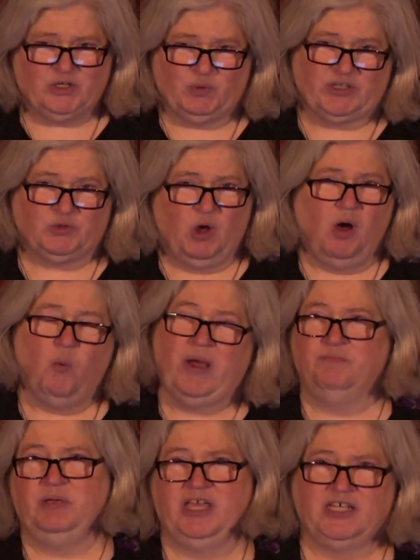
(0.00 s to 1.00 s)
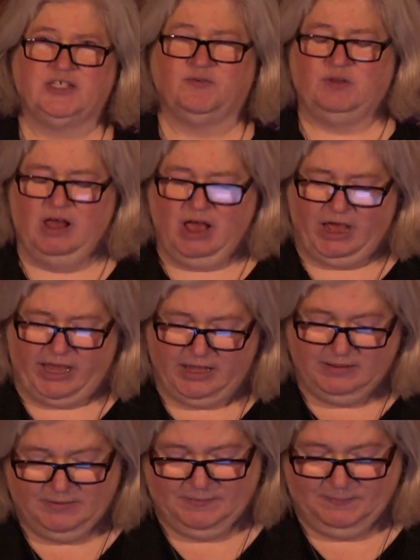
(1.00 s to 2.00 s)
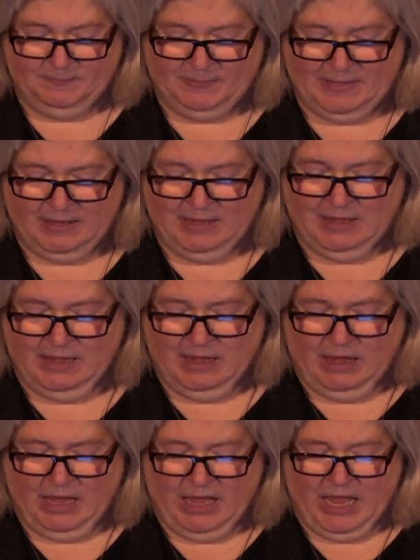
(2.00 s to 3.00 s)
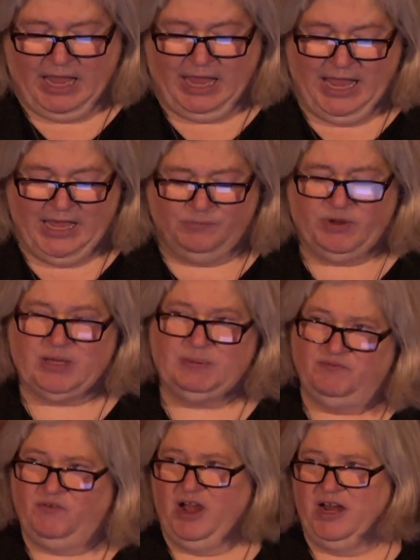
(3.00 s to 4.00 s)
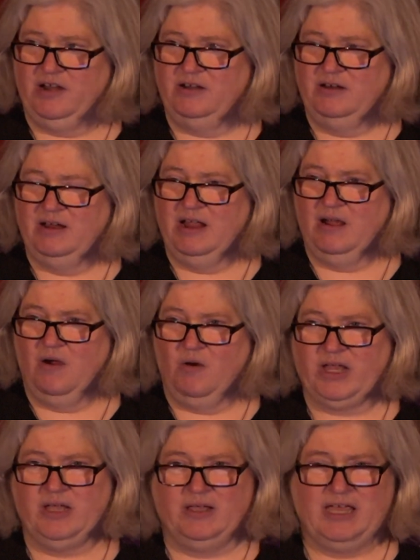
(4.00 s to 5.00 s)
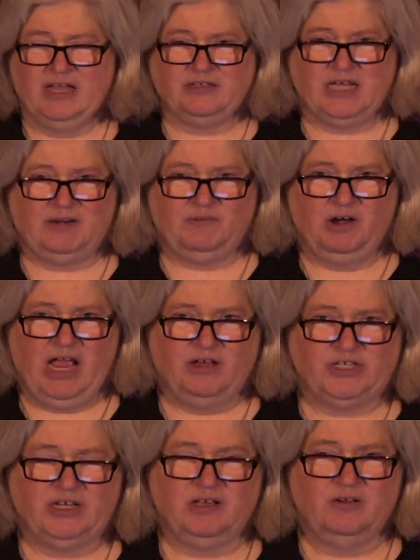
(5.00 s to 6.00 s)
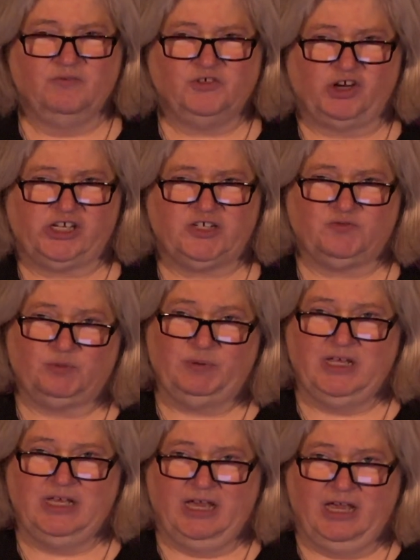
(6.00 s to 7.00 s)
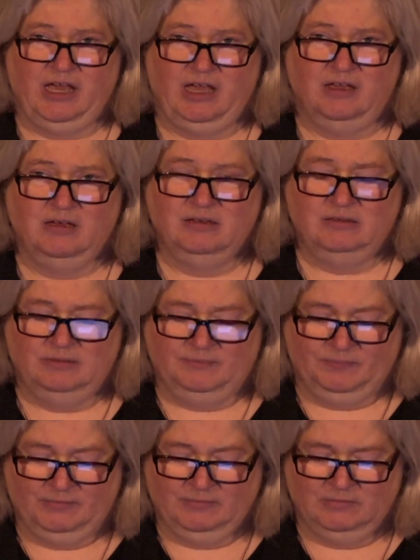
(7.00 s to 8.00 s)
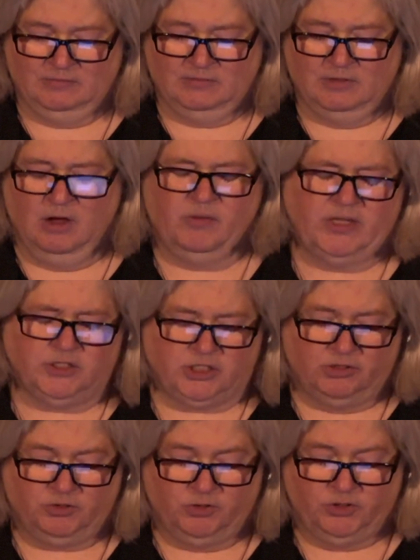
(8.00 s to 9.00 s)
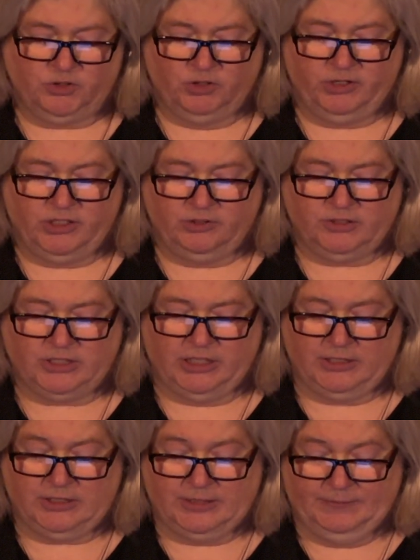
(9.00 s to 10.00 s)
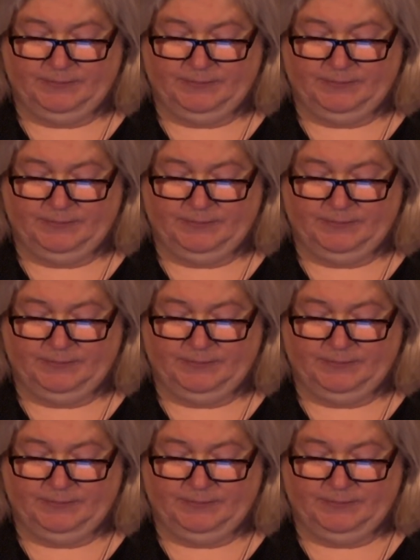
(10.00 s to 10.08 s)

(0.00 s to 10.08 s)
was, oh, when pigs fly, and we could be fired or kicked out of our housing just for being gay. Oh, that's still true in 32 states.